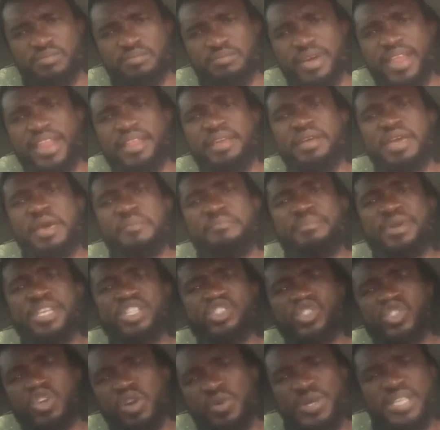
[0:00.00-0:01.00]
but a
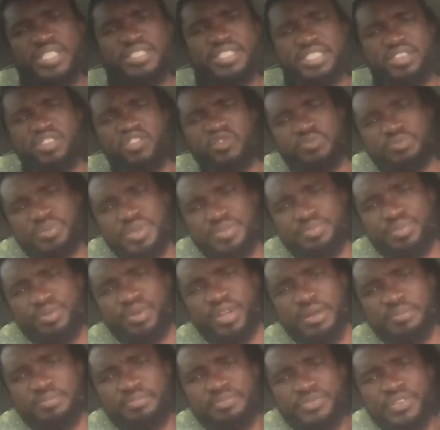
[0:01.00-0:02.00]
majority of
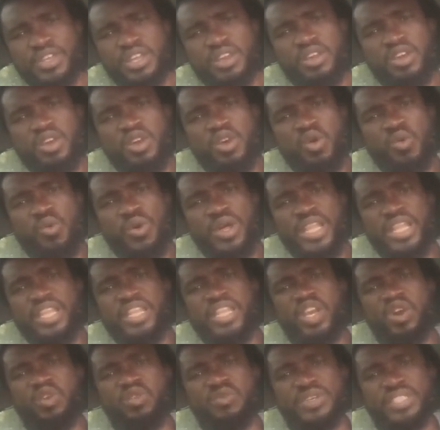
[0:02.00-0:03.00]
people,
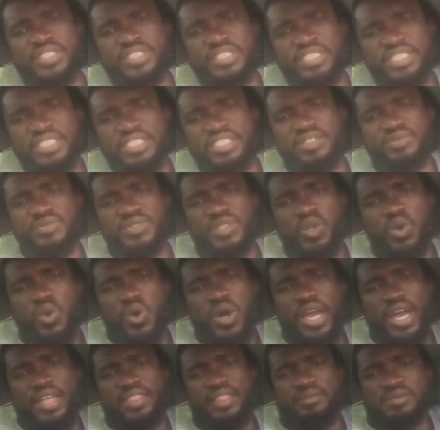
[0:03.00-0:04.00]
when they overseas, if you
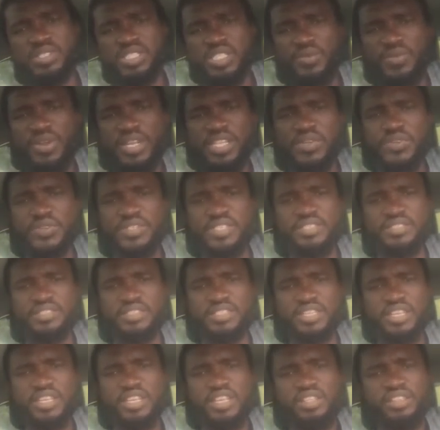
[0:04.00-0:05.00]
look at them, Sierra
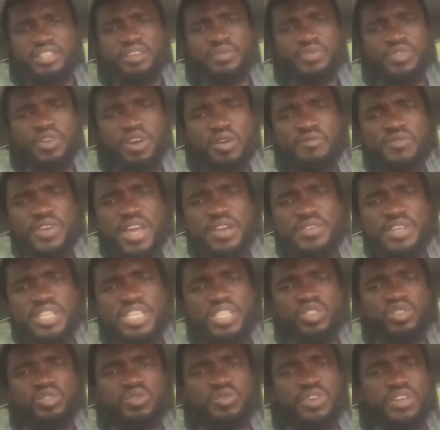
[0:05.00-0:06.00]
Leoneans, they've done very
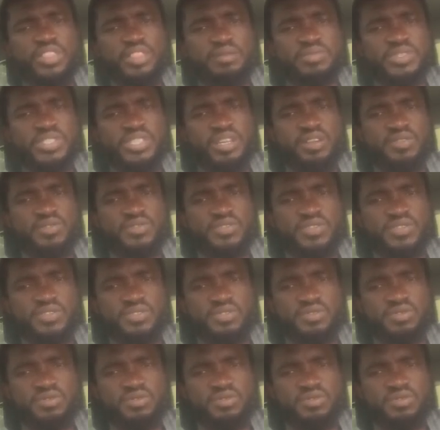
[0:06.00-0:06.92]
little for themselves.